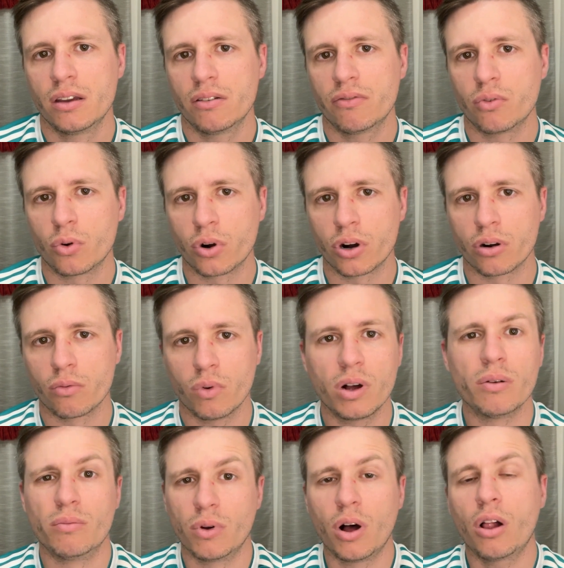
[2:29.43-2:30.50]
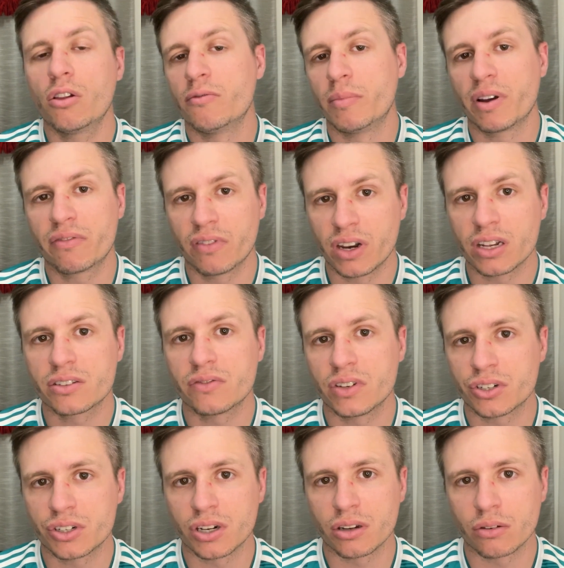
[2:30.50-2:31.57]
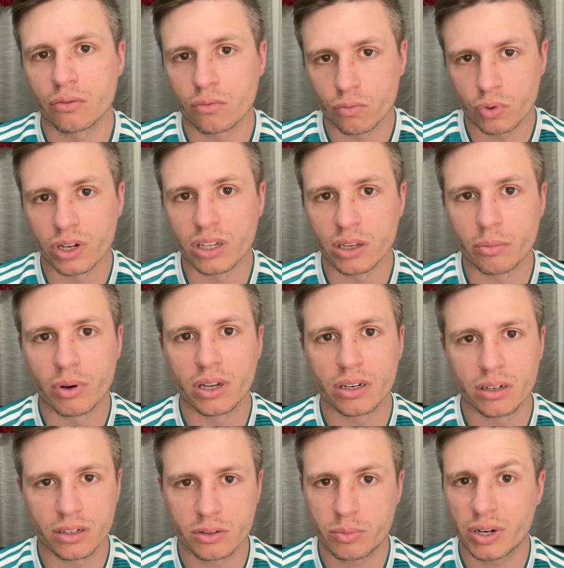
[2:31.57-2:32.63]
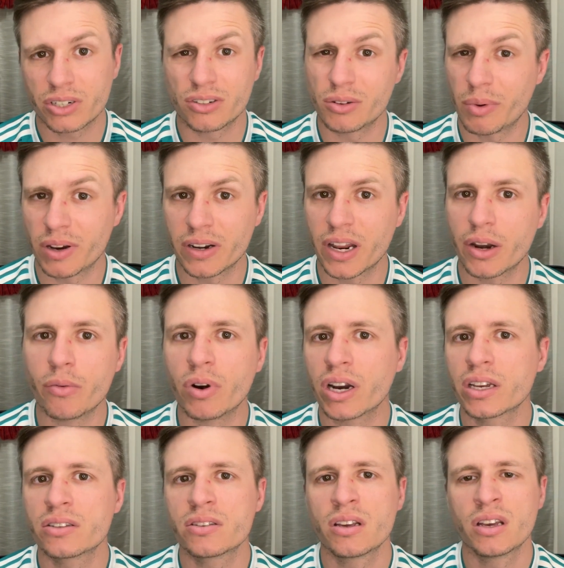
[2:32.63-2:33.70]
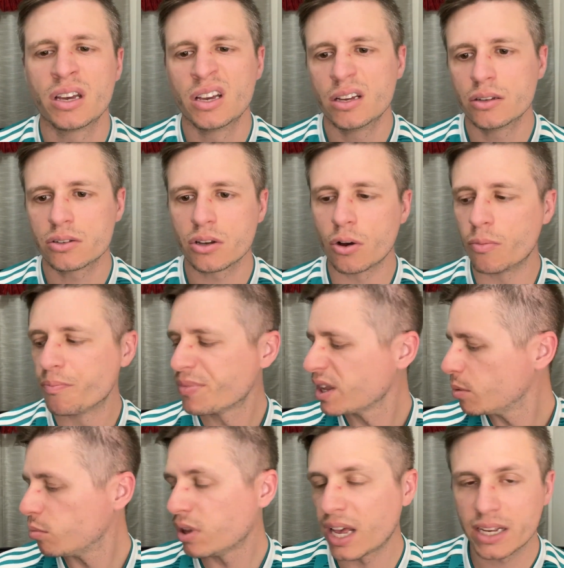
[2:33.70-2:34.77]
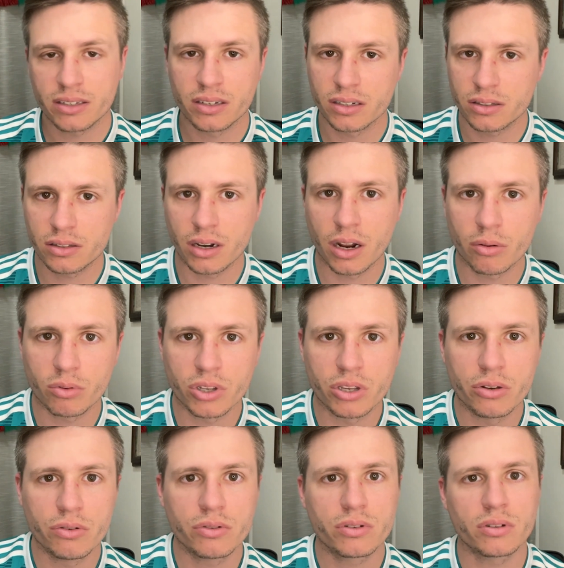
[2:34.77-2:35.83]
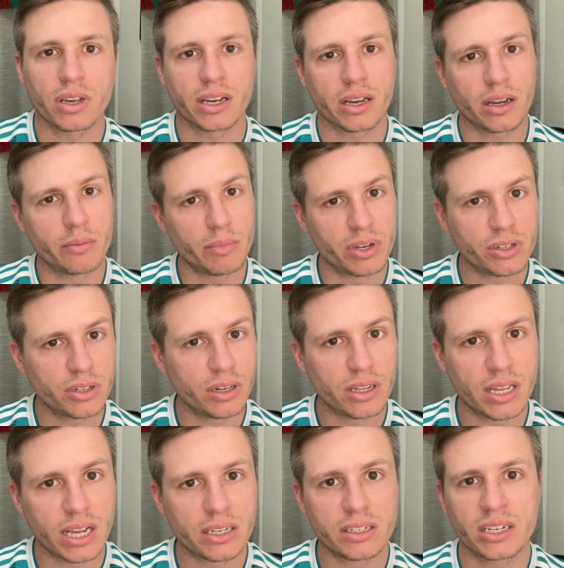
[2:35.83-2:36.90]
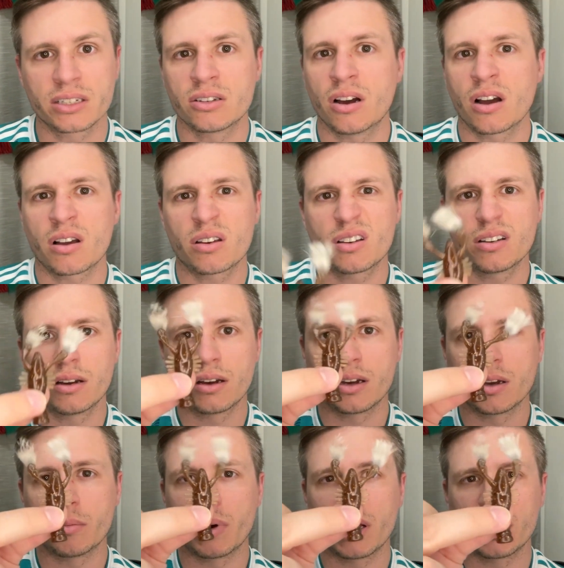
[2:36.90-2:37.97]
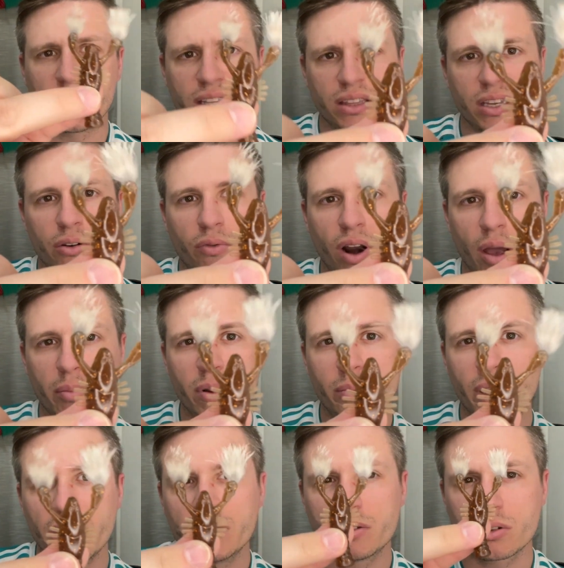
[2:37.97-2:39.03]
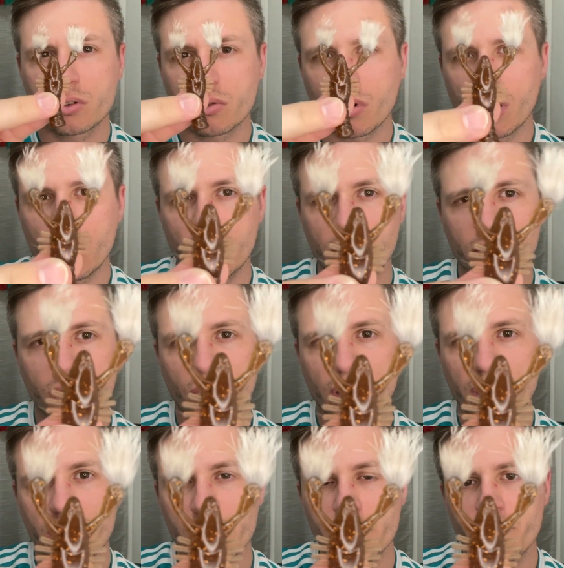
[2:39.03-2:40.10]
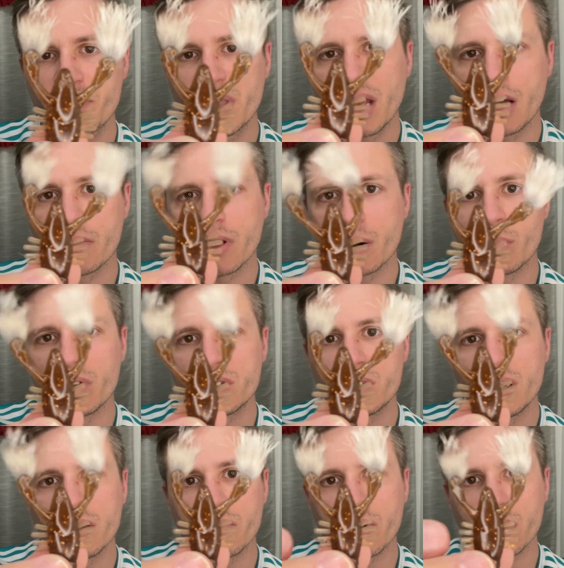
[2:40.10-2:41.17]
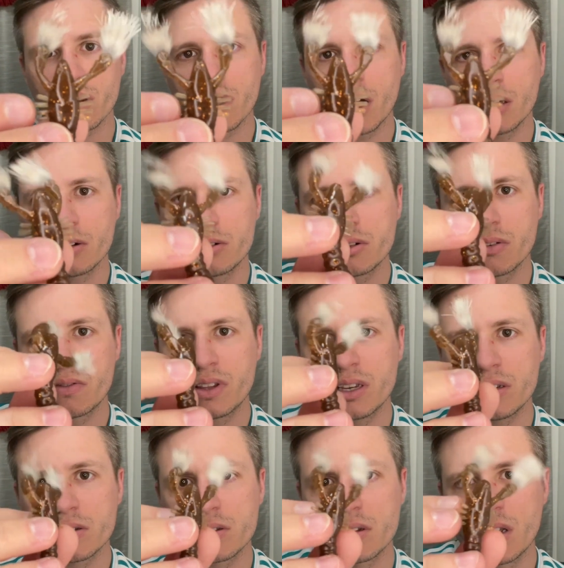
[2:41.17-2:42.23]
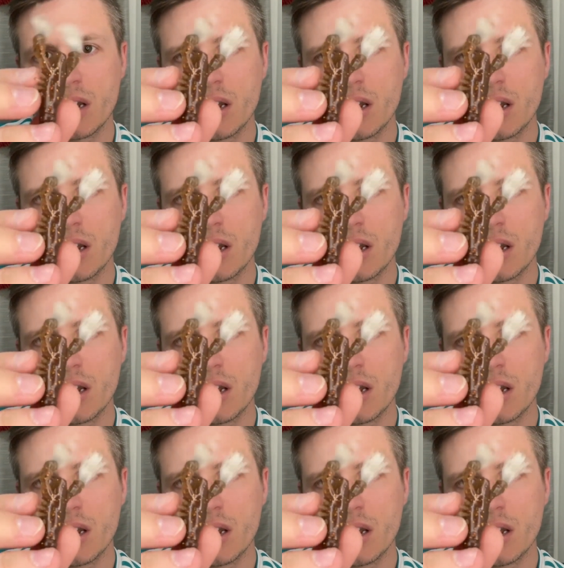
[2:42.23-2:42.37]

for, well, all of my finesse fishing really, but especially my Ned Rigs. So plastics that I will use, like I mentioned in that TikTok, I like the Rabbit Baits craw right here. I've got a bunch of different colors of this.